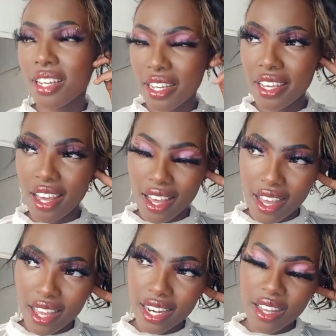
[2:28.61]

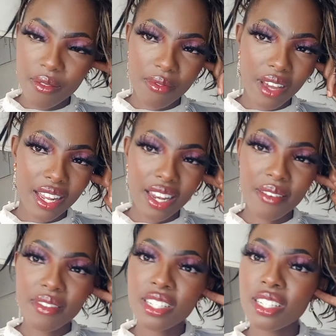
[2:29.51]
Yeah, I
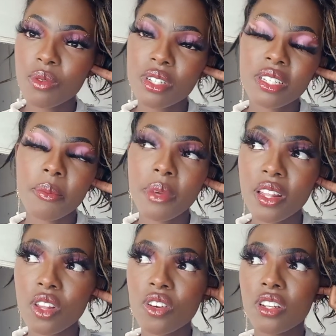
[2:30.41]
love eating
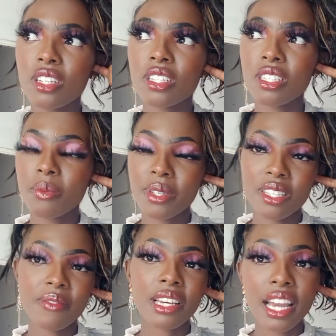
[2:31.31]
watermelon.
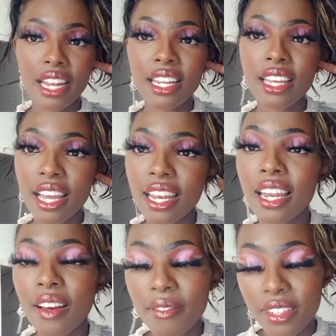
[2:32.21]
Specifically, I
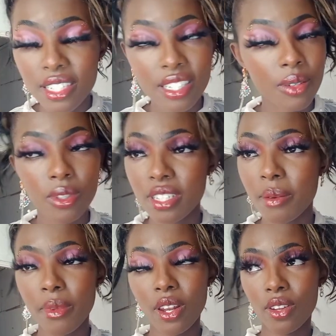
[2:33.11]
love eating
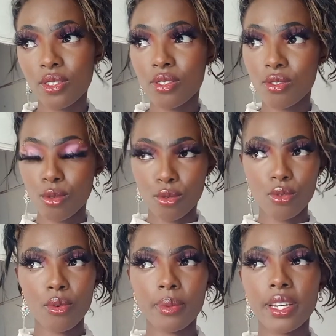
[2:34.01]
watermelon
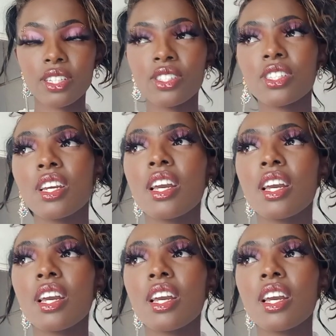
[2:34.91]
so much.